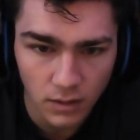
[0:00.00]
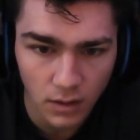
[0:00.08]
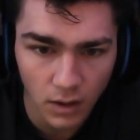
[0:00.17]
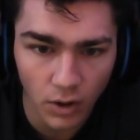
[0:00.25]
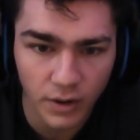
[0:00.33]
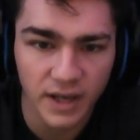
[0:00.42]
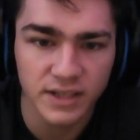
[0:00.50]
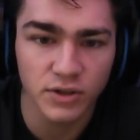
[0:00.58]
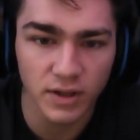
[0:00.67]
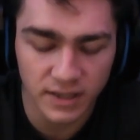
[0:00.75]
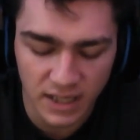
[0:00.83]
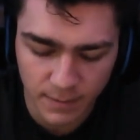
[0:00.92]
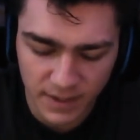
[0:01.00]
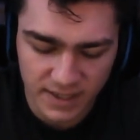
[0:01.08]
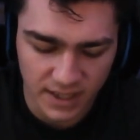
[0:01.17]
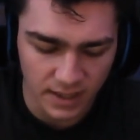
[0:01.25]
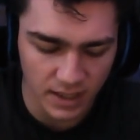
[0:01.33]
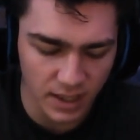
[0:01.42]
Okay, so the demons
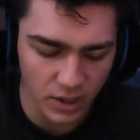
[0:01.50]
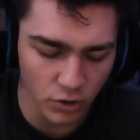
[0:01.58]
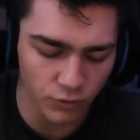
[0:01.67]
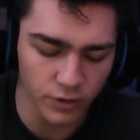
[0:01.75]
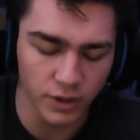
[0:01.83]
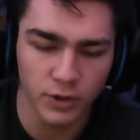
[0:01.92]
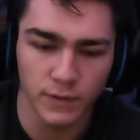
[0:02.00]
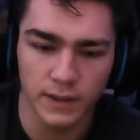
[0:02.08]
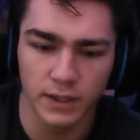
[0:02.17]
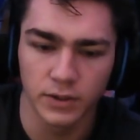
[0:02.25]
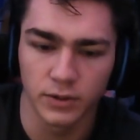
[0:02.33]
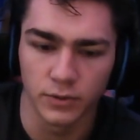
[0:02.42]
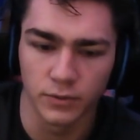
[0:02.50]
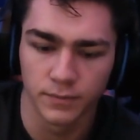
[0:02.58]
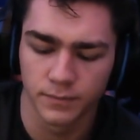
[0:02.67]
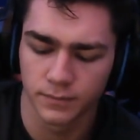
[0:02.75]
can heal really quickly, too.